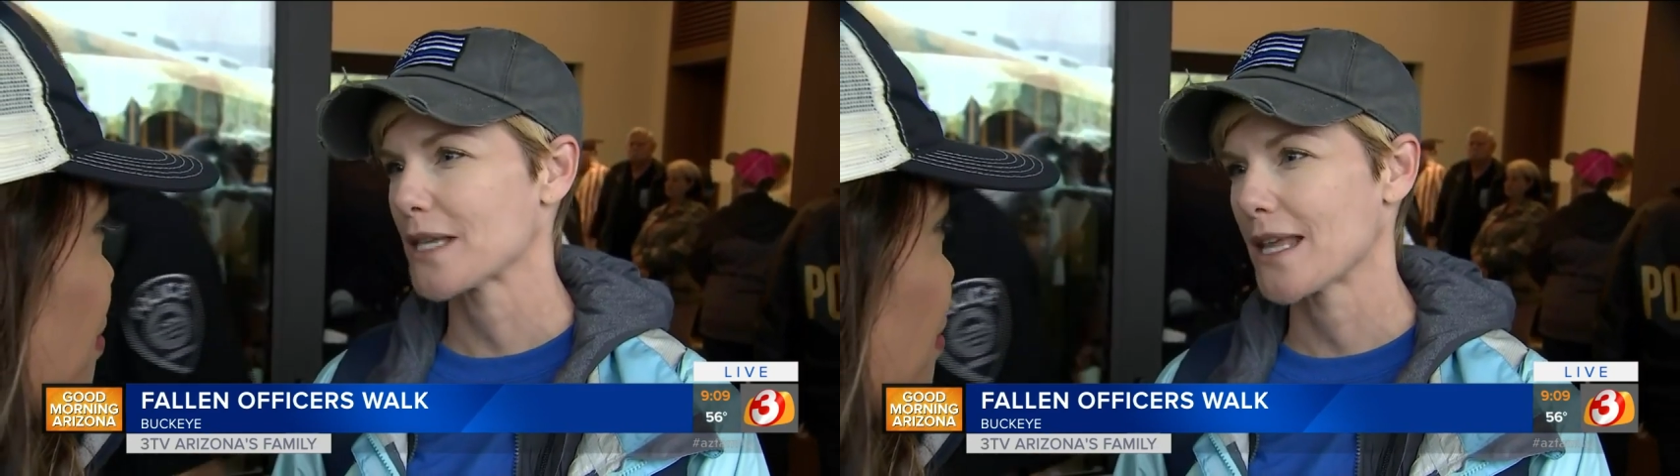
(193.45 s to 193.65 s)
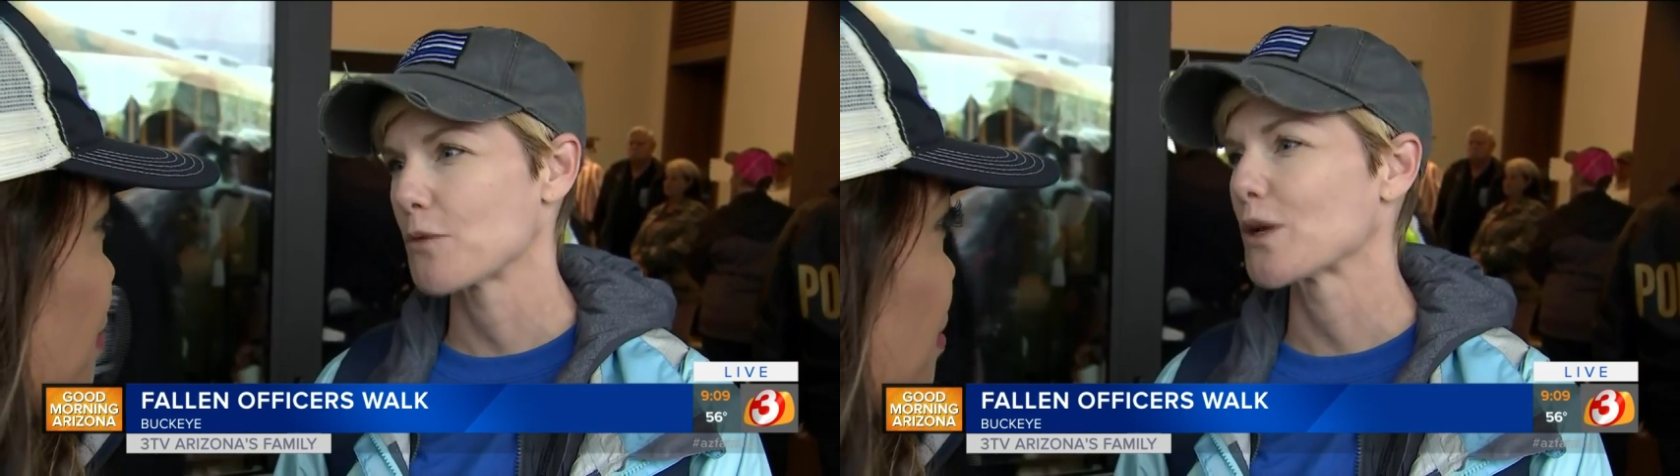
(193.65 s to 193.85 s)

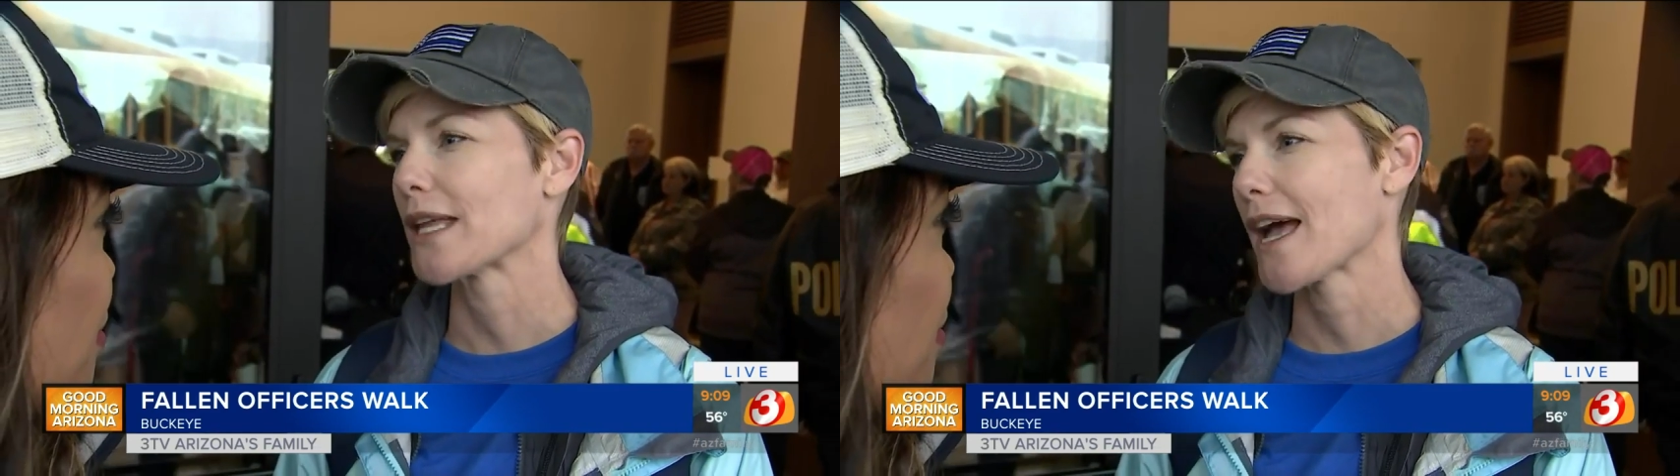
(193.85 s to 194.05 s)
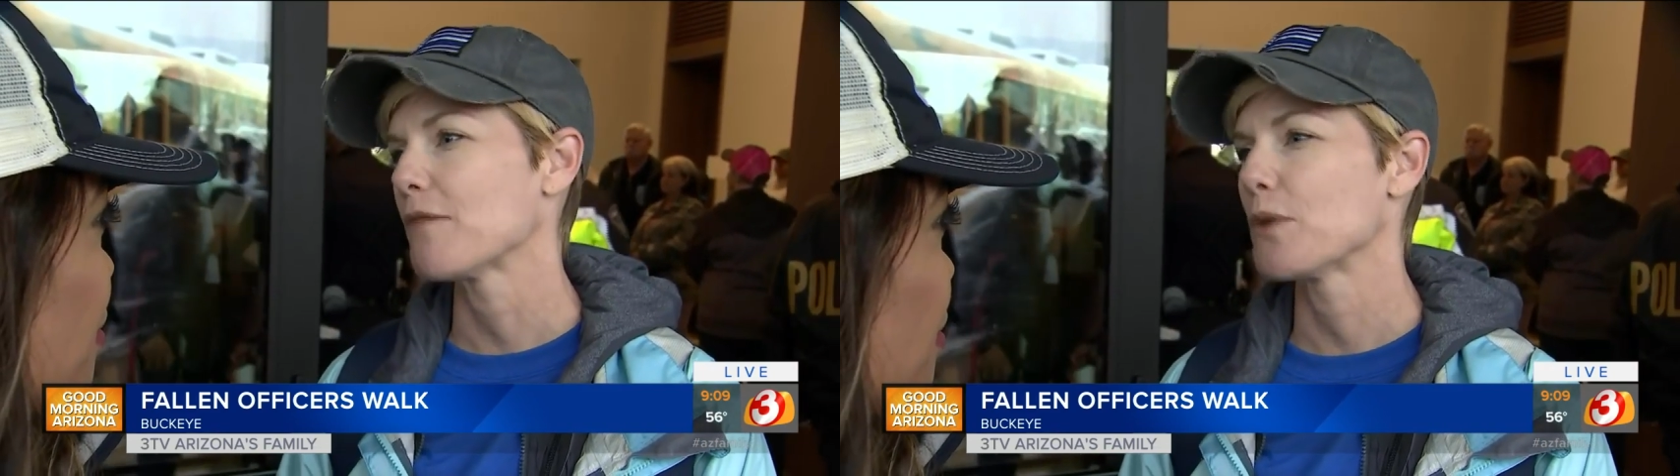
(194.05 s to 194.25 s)
and they
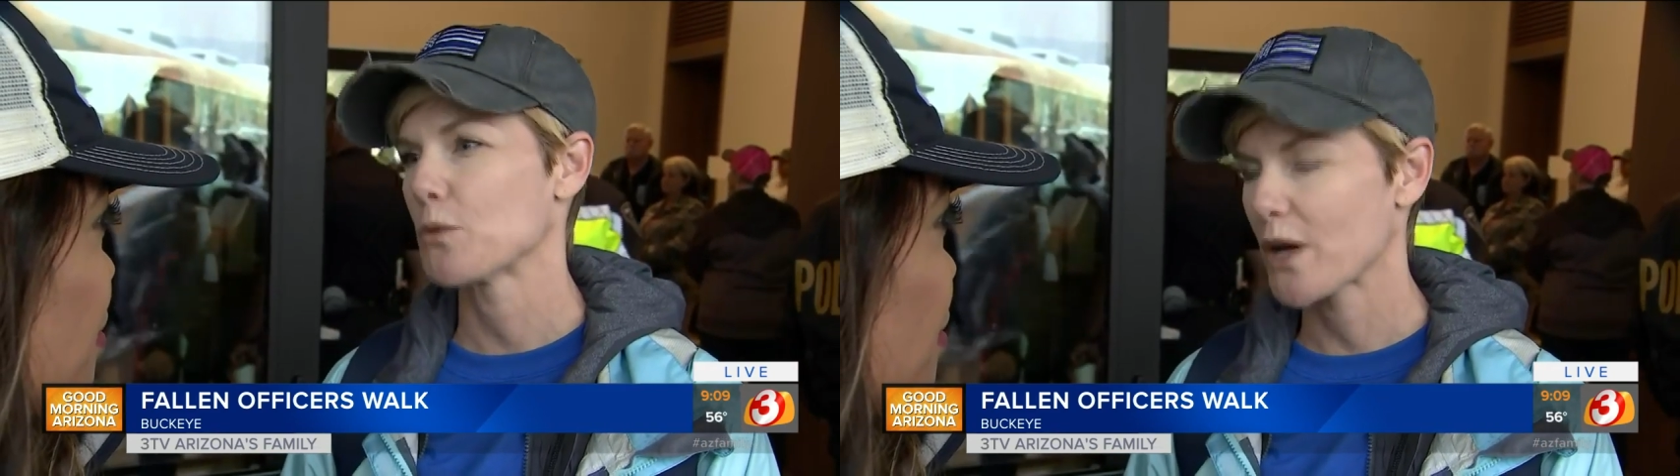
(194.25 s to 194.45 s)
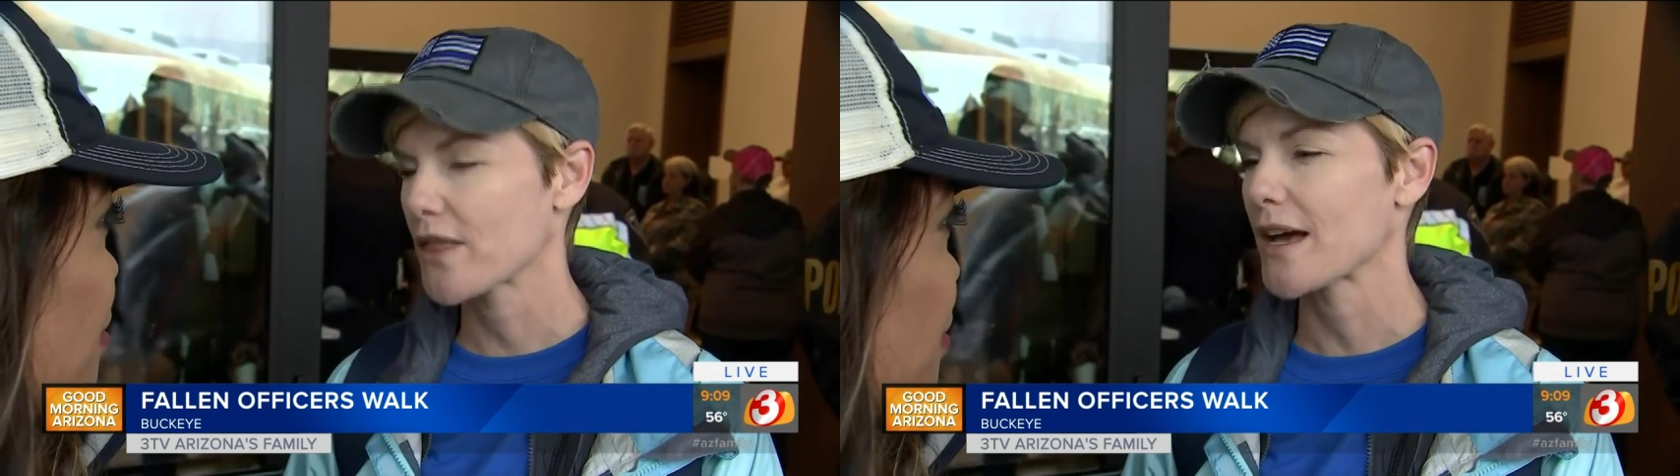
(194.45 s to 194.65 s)
really have
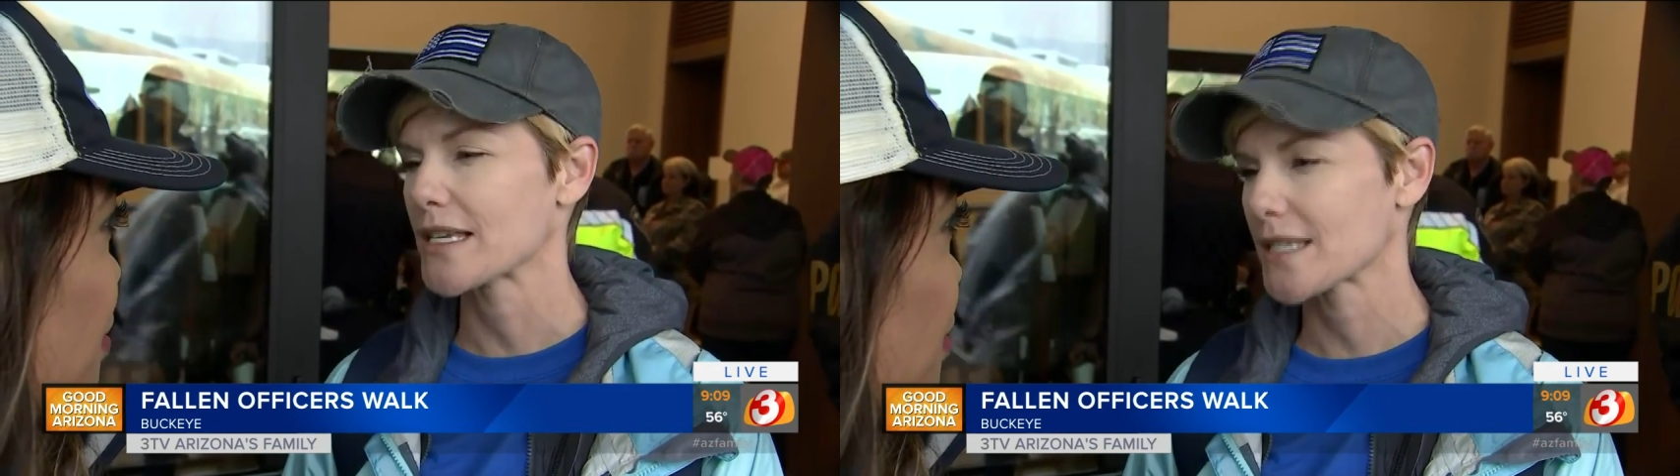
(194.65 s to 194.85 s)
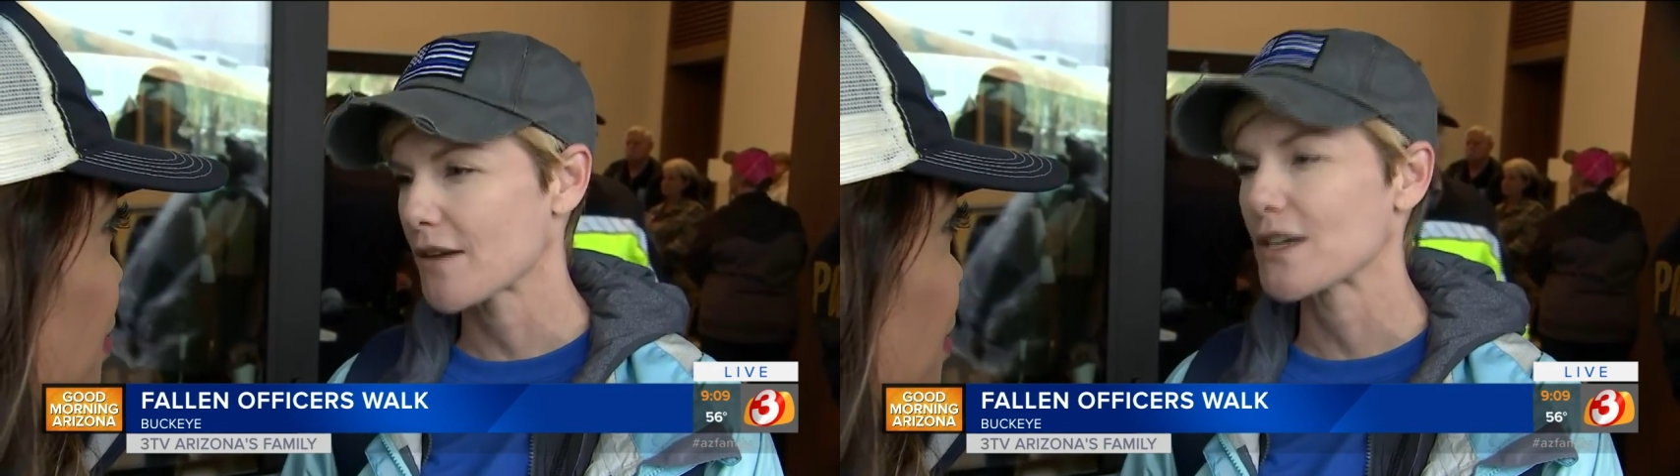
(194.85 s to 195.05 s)
been with
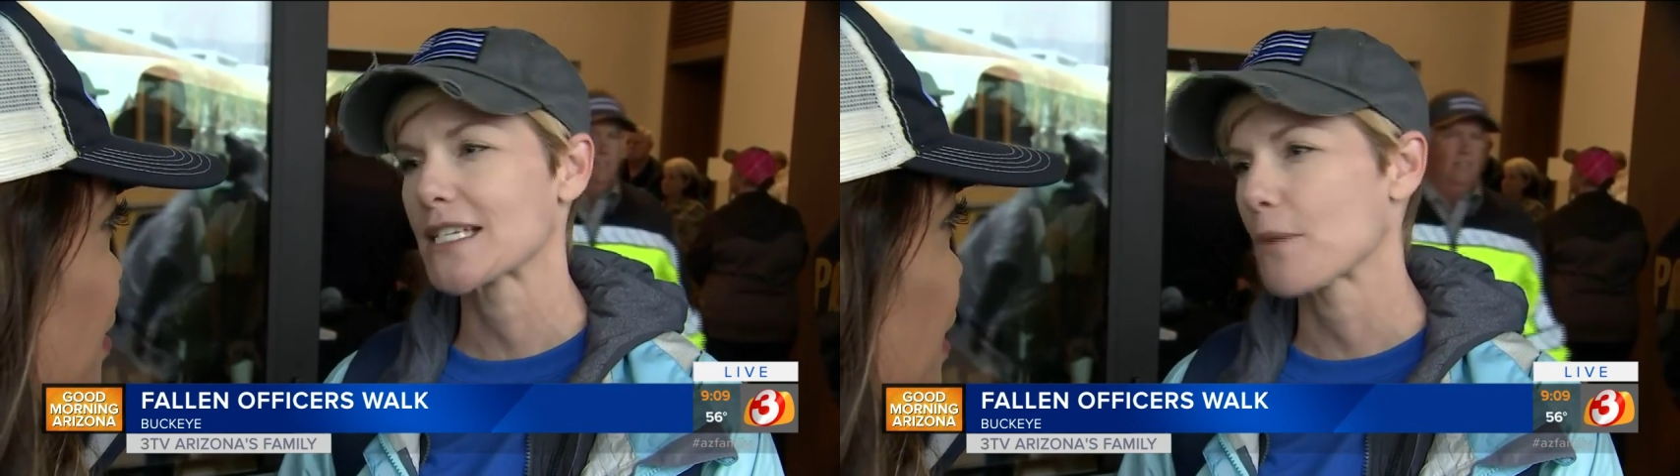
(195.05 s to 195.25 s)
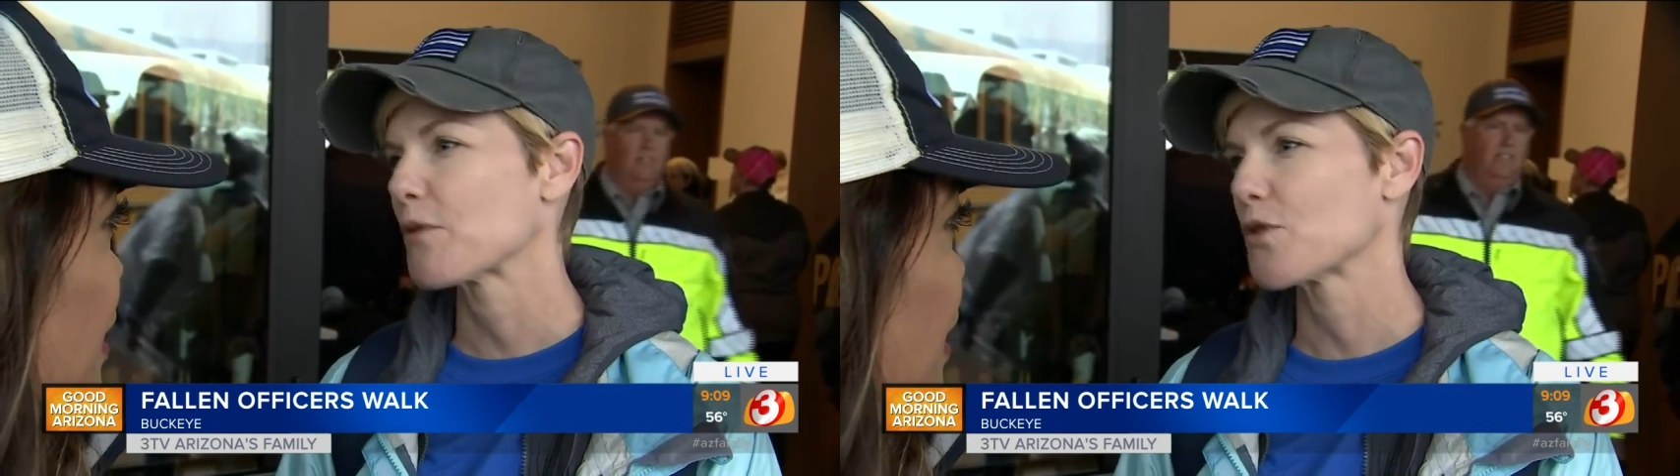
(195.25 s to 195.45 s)
us every
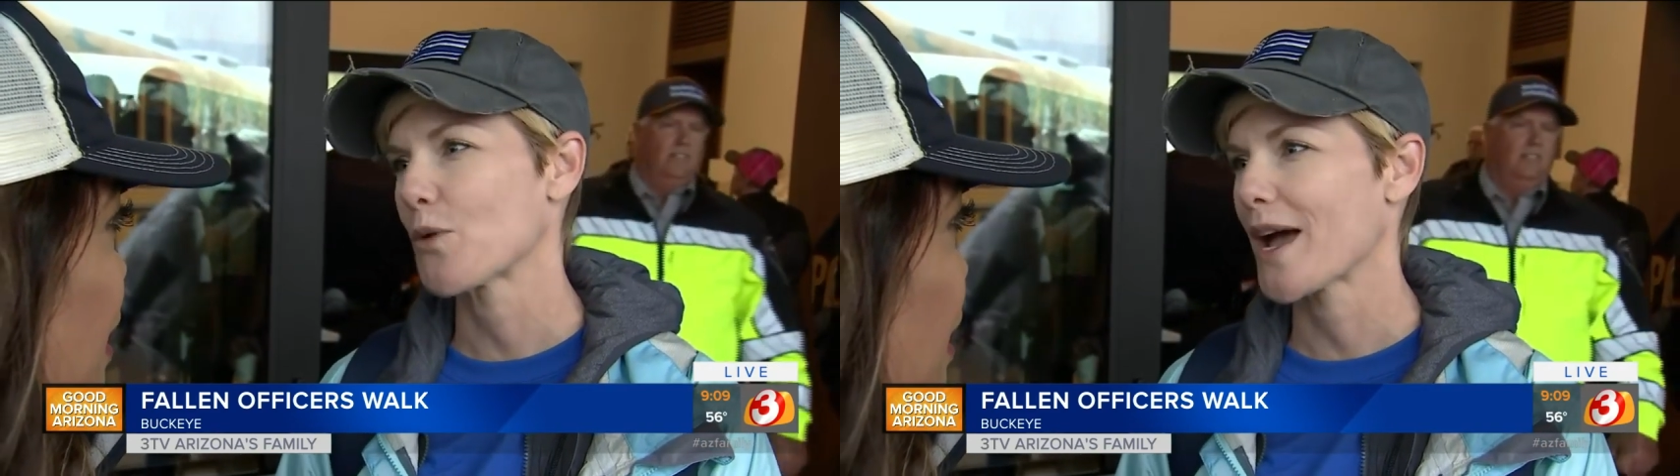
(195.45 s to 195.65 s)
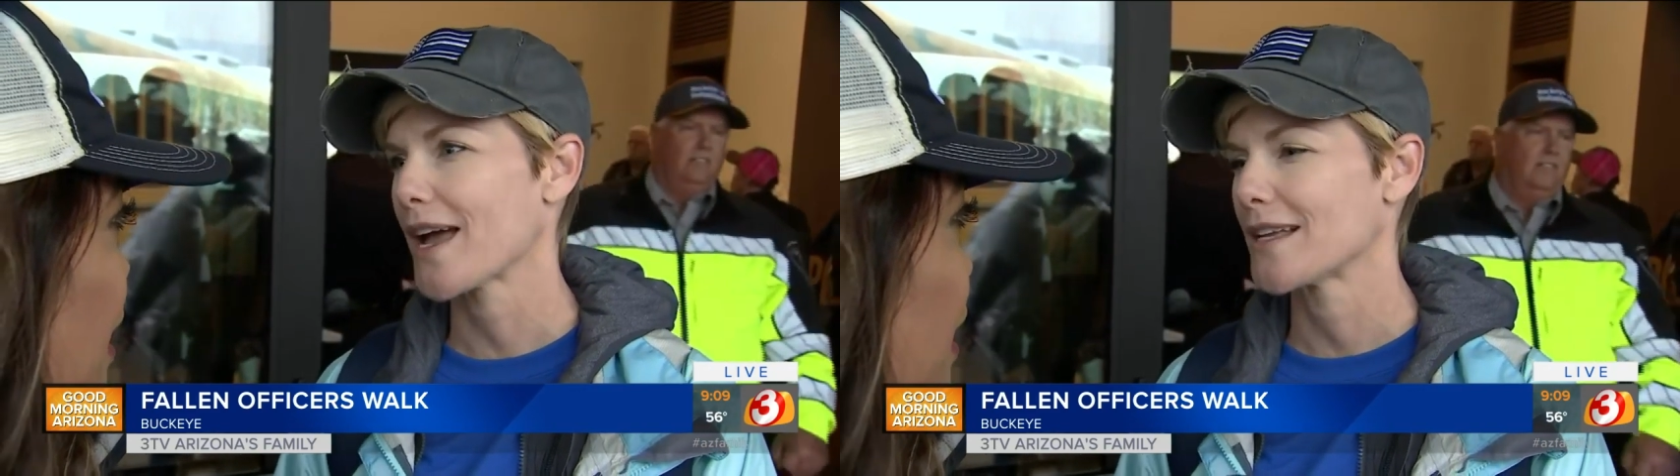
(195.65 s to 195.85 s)
step of the
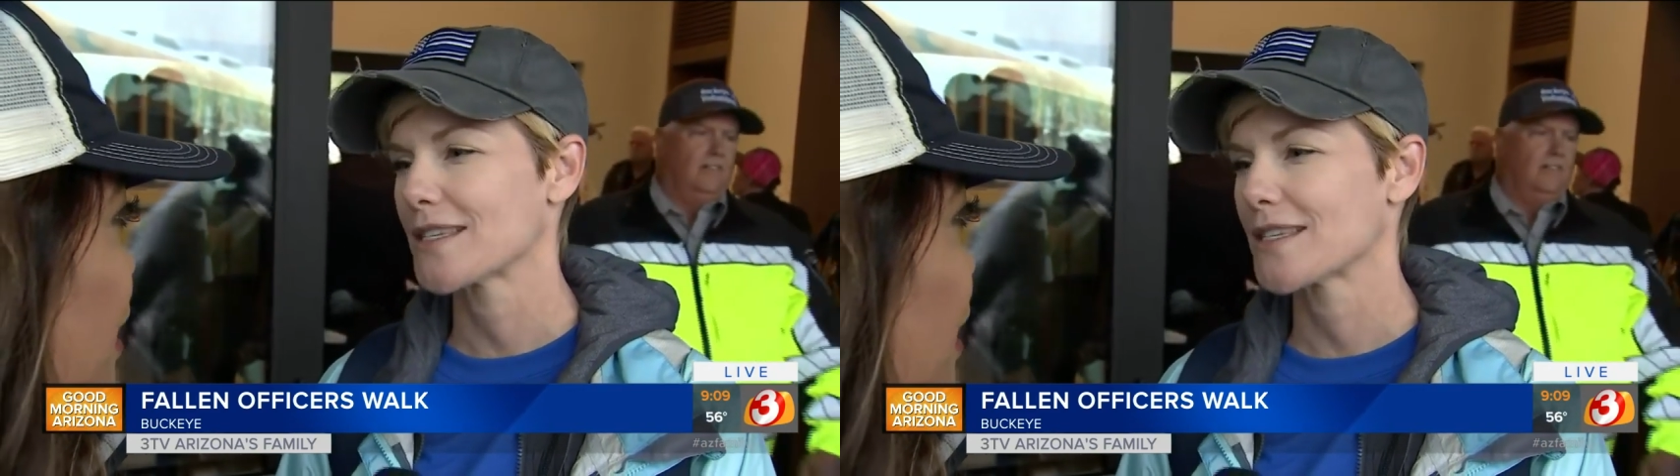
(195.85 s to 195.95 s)
way.